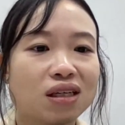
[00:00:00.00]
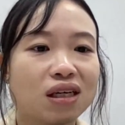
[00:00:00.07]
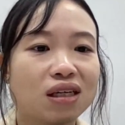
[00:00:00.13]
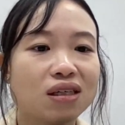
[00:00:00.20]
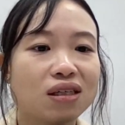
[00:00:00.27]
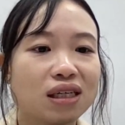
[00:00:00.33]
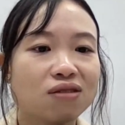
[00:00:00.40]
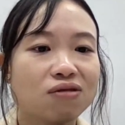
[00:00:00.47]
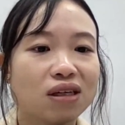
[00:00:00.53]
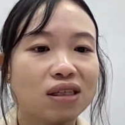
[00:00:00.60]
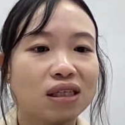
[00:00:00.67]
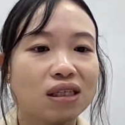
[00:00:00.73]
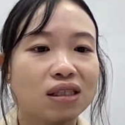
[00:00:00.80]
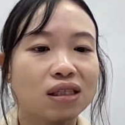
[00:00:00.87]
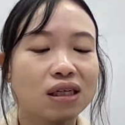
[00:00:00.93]
Then the next
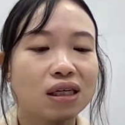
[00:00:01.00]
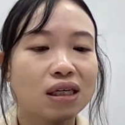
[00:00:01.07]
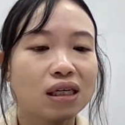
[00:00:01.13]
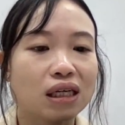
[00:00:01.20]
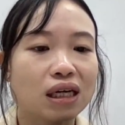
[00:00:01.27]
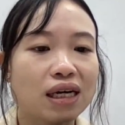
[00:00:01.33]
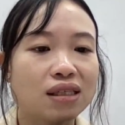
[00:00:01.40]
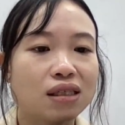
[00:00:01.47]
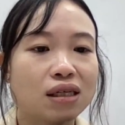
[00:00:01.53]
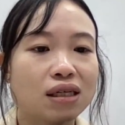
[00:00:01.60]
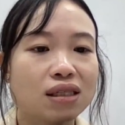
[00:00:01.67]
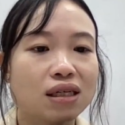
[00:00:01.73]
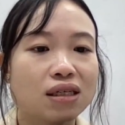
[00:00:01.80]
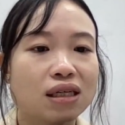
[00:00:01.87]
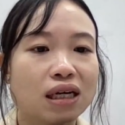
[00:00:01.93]
one is it has
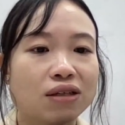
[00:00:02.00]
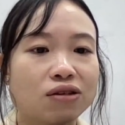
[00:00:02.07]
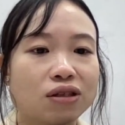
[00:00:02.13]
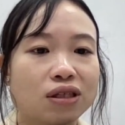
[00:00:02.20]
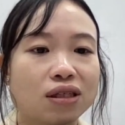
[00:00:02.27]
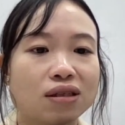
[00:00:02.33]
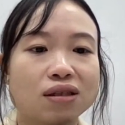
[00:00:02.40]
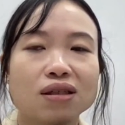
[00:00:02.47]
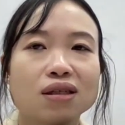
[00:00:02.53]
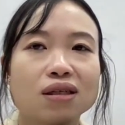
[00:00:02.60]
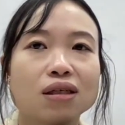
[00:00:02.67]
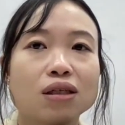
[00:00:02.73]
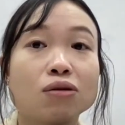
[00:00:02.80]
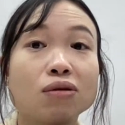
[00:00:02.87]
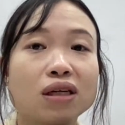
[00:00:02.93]
600
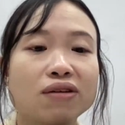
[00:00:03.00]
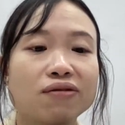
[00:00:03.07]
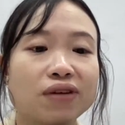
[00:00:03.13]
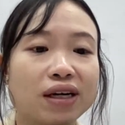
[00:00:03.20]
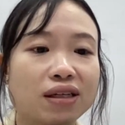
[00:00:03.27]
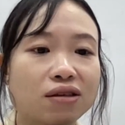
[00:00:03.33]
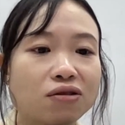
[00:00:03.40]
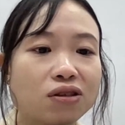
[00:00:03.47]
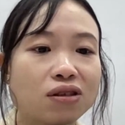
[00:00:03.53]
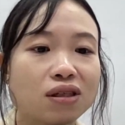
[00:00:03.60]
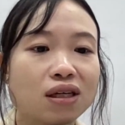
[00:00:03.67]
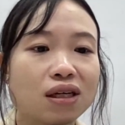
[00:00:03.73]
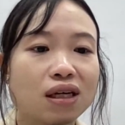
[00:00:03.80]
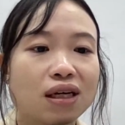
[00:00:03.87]
unique values,